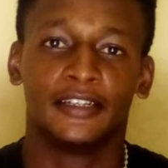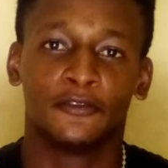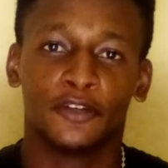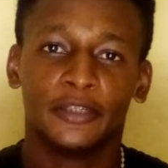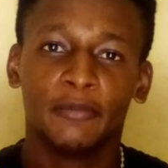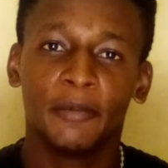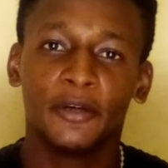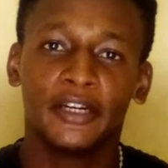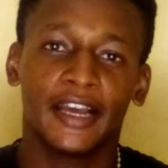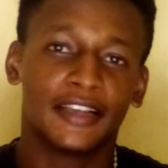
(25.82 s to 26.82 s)
For the
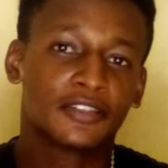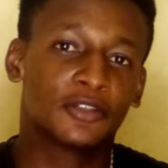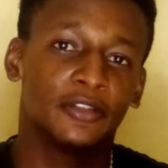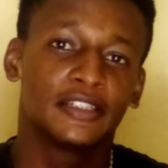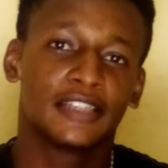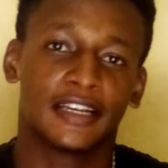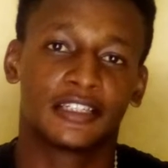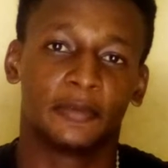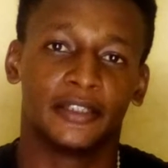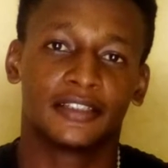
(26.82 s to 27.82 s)
memory and storage
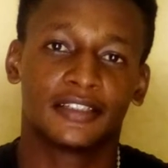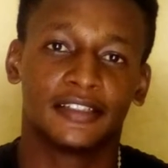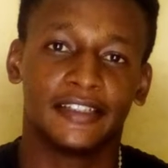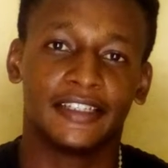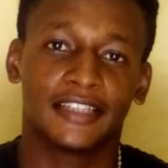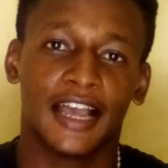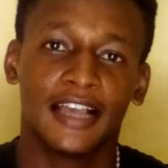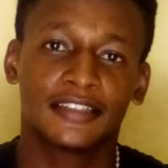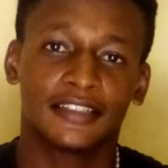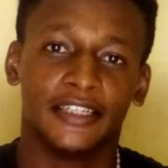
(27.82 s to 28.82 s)
aspect, it
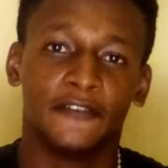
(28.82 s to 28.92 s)
has a